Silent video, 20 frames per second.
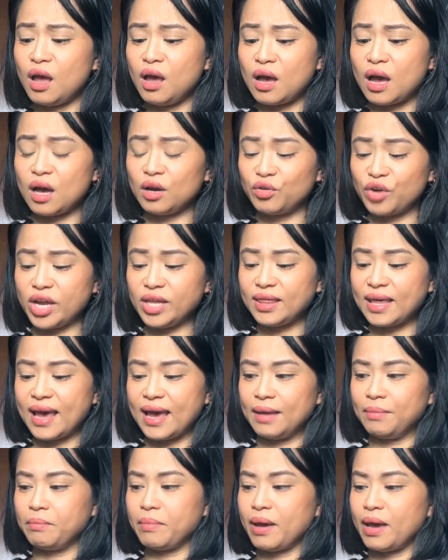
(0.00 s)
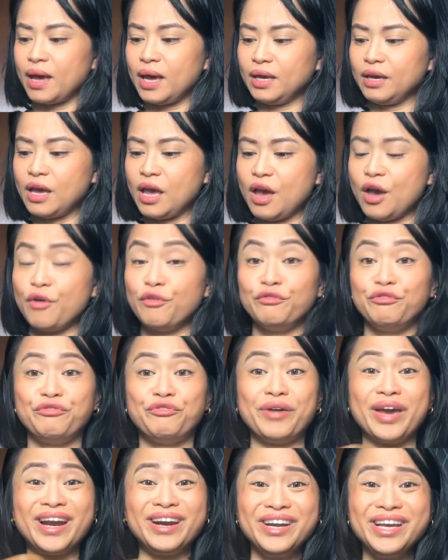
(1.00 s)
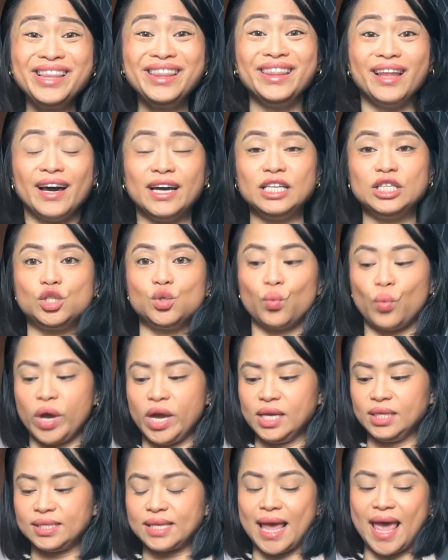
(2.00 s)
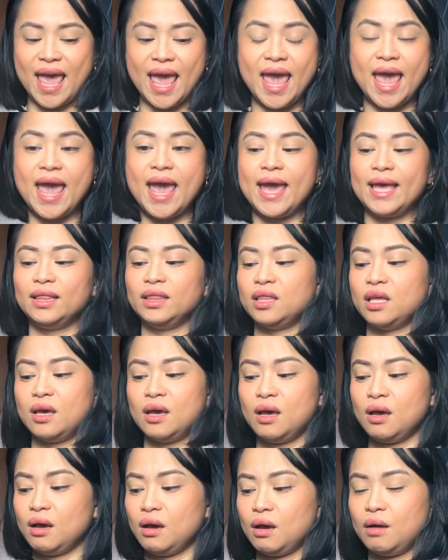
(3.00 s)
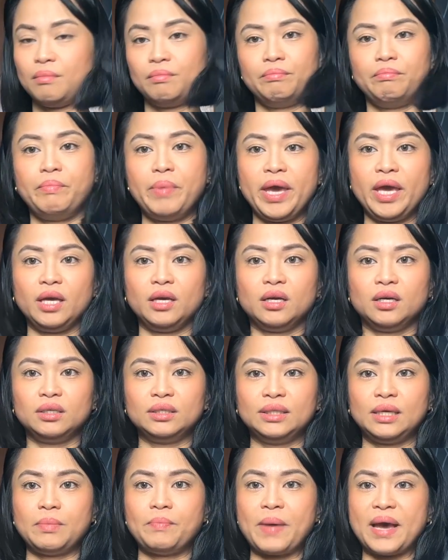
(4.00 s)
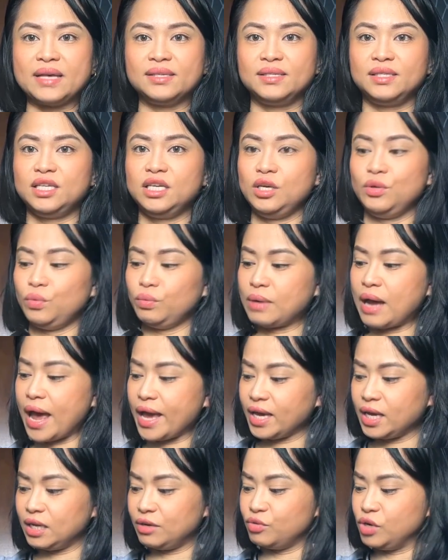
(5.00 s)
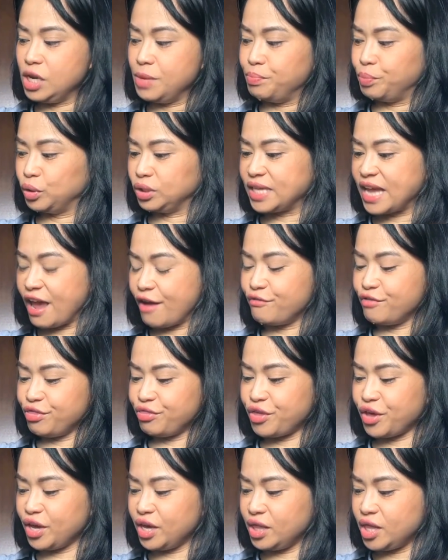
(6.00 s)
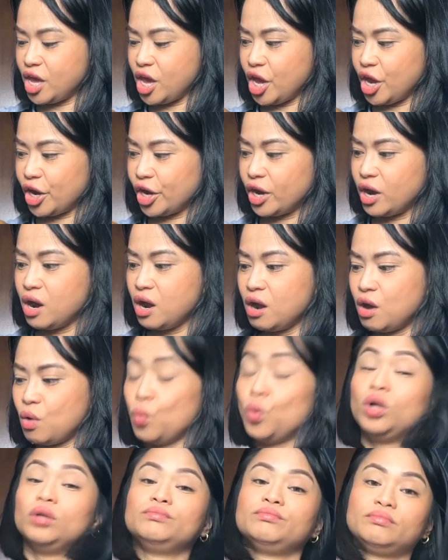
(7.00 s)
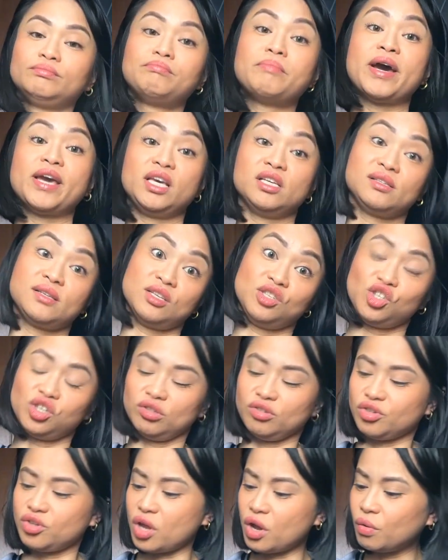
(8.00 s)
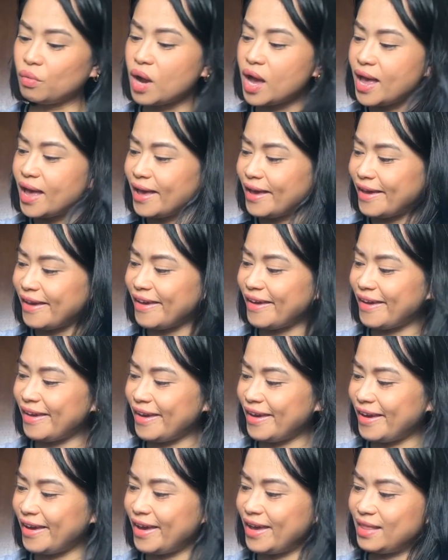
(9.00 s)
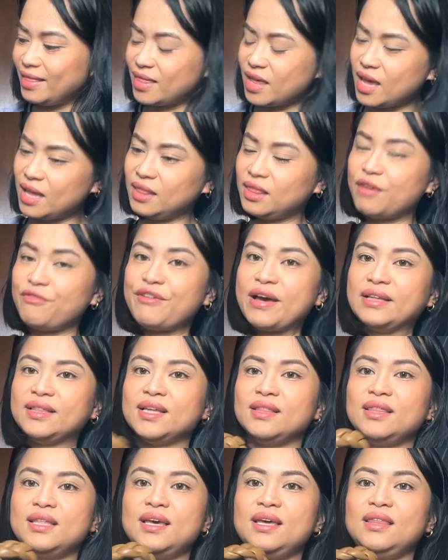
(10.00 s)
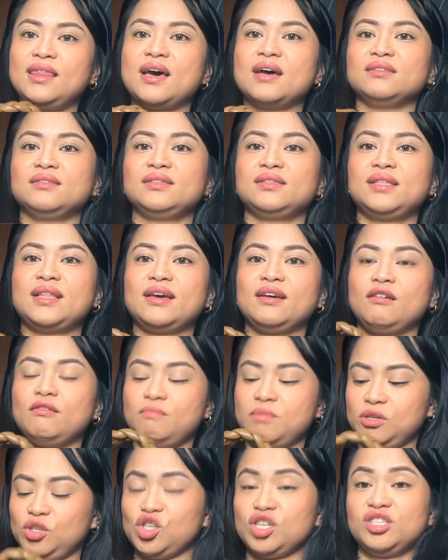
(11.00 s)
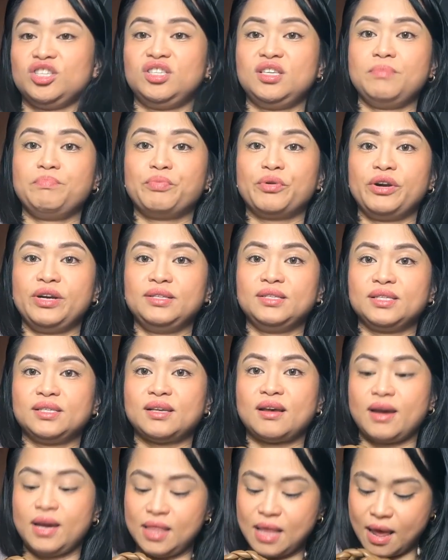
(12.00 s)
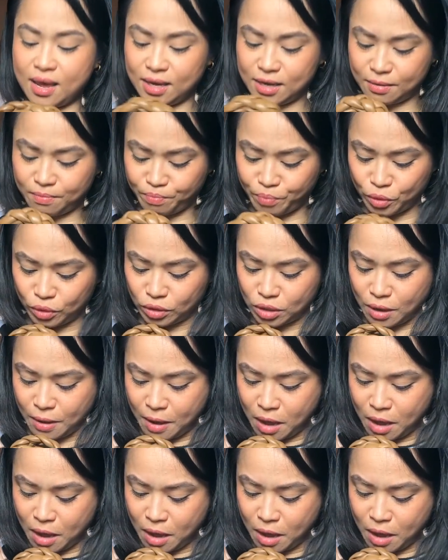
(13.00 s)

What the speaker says: a great handbag, very lightweight and big capacity. I can really put everything in here, well, my essentials though. And then the fact that it has, like I mentioned, zipper inside, I can put